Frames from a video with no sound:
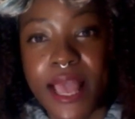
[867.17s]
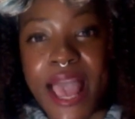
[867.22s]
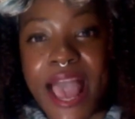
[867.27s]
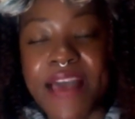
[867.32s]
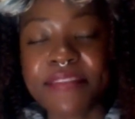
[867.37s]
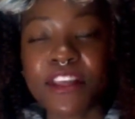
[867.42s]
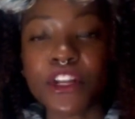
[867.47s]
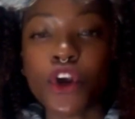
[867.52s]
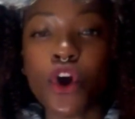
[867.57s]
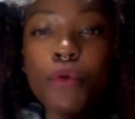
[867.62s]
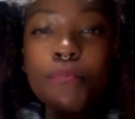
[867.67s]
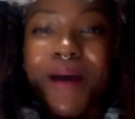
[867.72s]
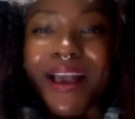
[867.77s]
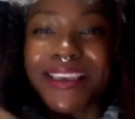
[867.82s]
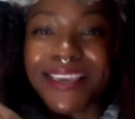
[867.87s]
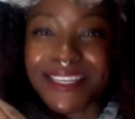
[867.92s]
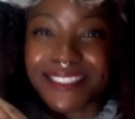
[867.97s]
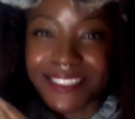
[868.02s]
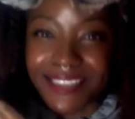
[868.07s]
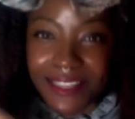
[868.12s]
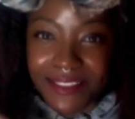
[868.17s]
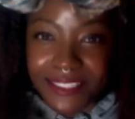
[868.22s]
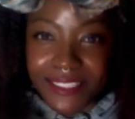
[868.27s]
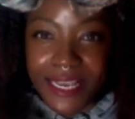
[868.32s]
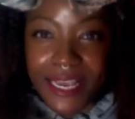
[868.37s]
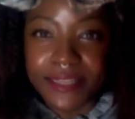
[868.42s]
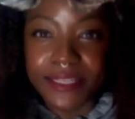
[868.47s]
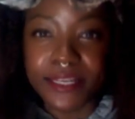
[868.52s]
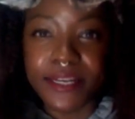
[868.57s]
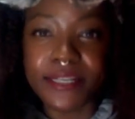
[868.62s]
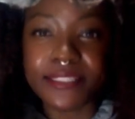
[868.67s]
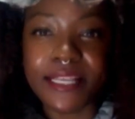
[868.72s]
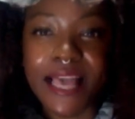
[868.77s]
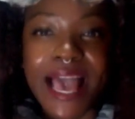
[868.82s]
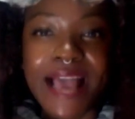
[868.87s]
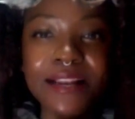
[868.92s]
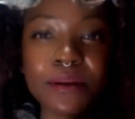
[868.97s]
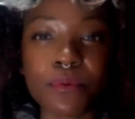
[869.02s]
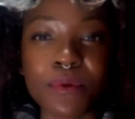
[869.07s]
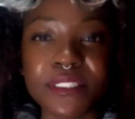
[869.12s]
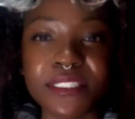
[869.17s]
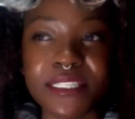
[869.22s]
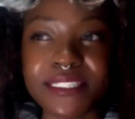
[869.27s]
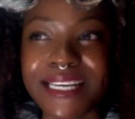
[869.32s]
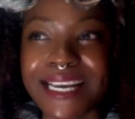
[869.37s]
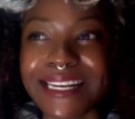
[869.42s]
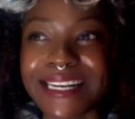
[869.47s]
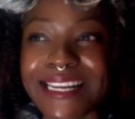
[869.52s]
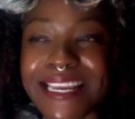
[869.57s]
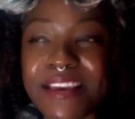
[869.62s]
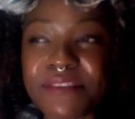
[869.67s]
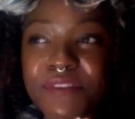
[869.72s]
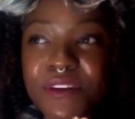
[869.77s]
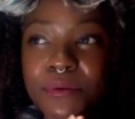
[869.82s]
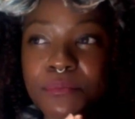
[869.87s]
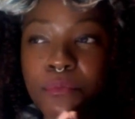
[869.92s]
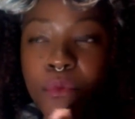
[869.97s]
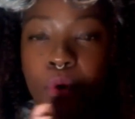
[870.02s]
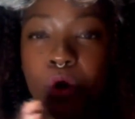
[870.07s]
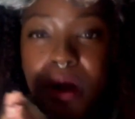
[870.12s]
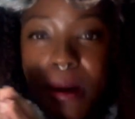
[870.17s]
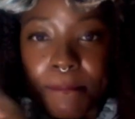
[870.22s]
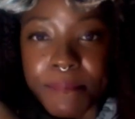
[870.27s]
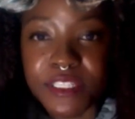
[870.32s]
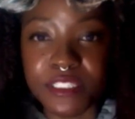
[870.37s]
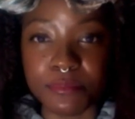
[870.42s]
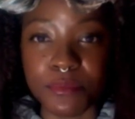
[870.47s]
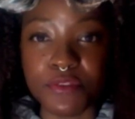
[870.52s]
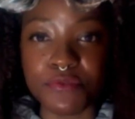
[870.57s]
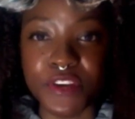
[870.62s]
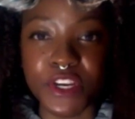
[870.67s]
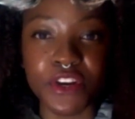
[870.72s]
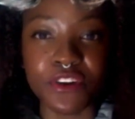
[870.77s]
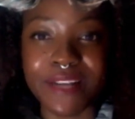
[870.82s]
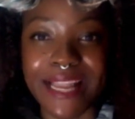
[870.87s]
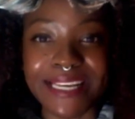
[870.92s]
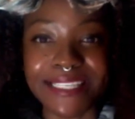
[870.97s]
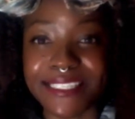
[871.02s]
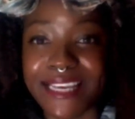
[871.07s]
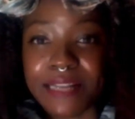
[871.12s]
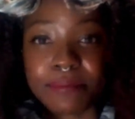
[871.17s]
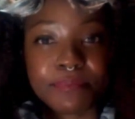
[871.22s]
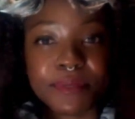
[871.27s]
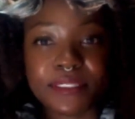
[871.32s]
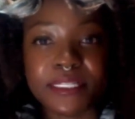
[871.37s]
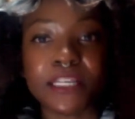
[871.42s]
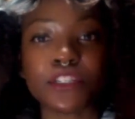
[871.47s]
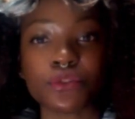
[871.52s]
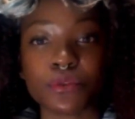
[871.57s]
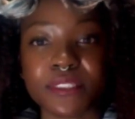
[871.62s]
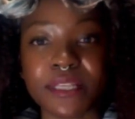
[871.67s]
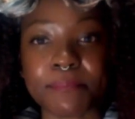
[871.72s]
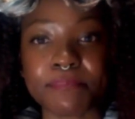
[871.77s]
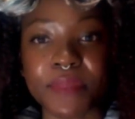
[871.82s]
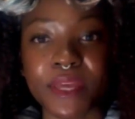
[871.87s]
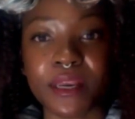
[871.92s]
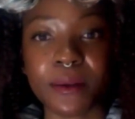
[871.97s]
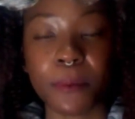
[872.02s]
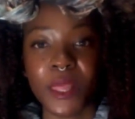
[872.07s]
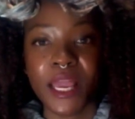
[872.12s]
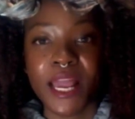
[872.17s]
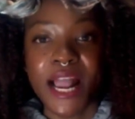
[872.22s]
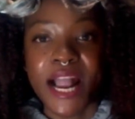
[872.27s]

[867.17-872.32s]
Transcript: And then go back yet another 10 years, and it was sitting at an even more abysmal figure, like 10% or something.